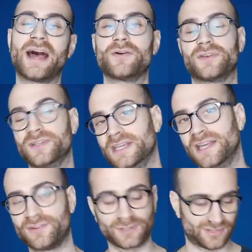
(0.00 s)
how good he
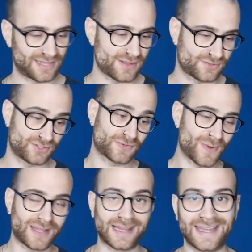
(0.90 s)
is, I want to tell you just
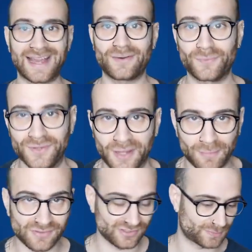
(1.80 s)
quickly what
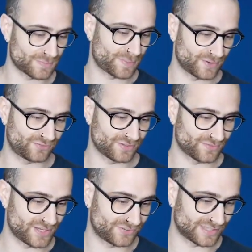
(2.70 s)
numbers he's been posting
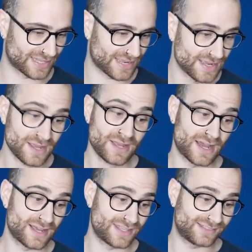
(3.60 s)
recently.
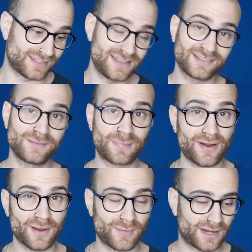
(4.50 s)
Uh, this season,
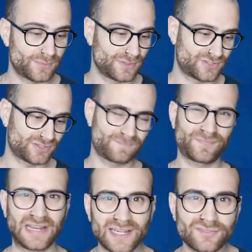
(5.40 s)
bearing in mind we're just
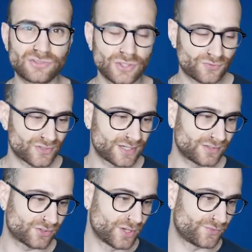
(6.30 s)
kind of two
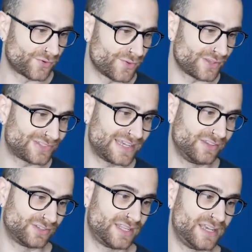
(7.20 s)
thirds through the
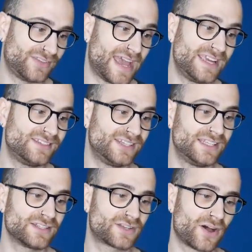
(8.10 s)
season, he has
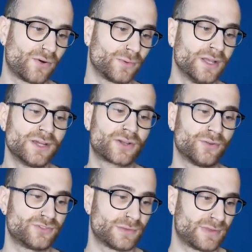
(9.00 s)
18 goal
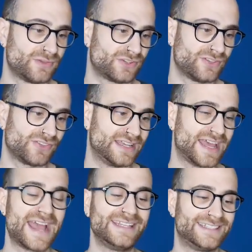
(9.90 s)
contributions in
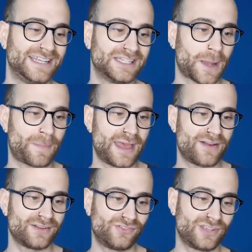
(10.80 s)
18
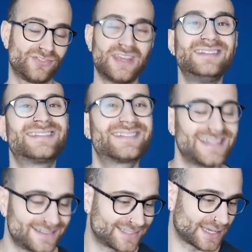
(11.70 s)
appearances in
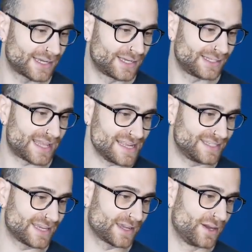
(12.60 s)

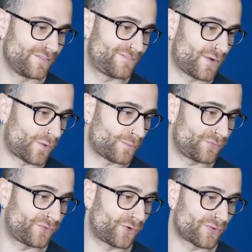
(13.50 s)
scintillating form,
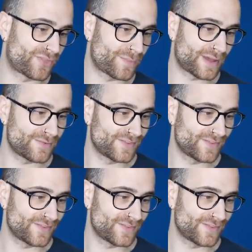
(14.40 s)
four of the ma-